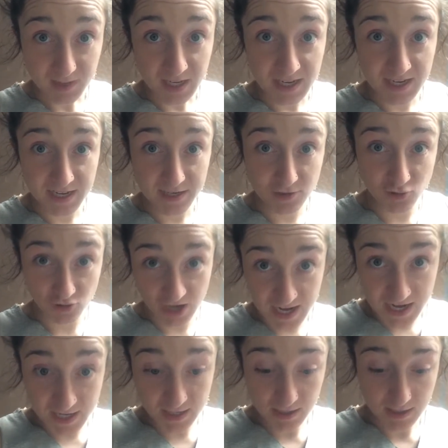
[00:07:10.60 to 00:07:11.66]
a
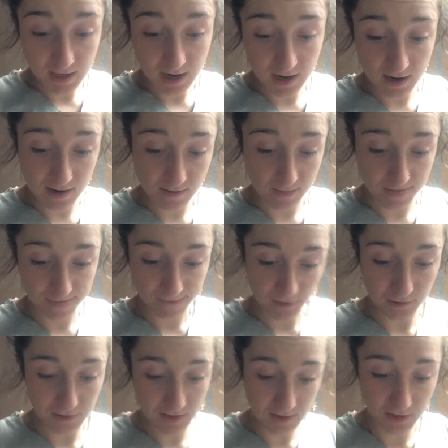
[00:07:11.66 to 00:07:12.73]
drain
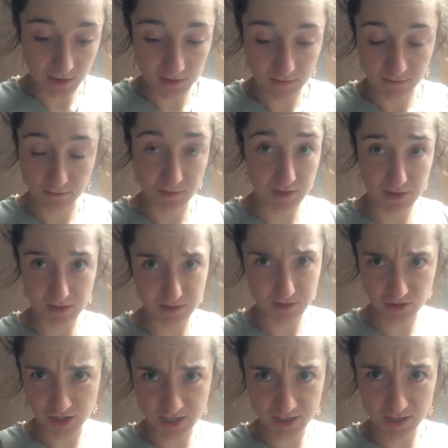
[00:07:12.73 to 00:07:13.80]
going under the
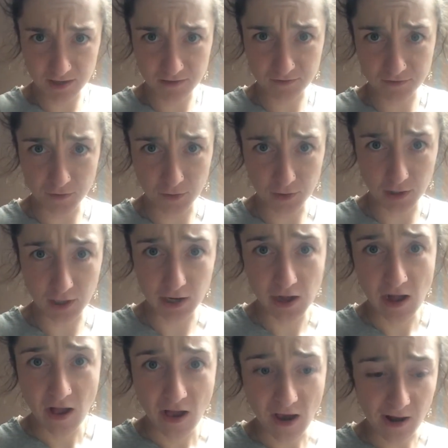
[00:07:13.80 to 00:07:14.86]
trailer for
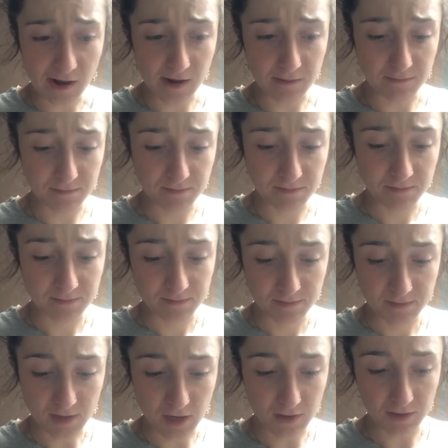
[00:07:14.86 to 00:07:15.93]

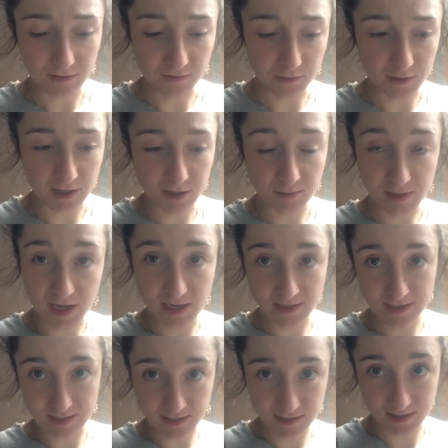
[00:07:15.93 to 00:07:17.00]
all of the water
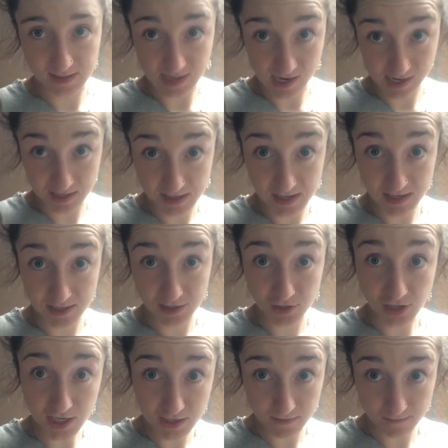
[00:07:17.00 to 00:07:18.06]
appliances that need to
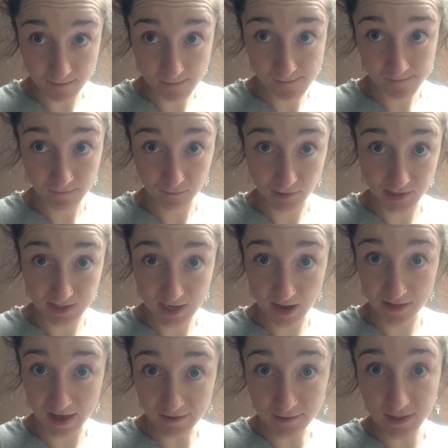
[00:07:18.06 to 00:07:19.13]
drain. We'll see
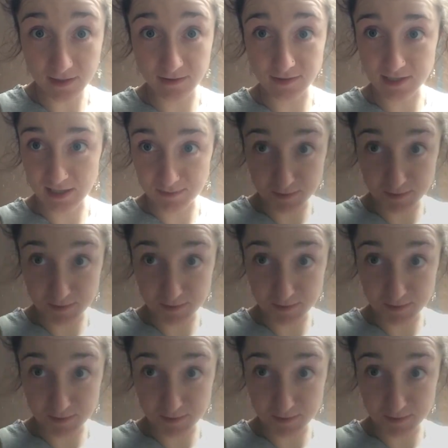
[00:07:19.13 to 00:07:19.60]
how that one goes. Keep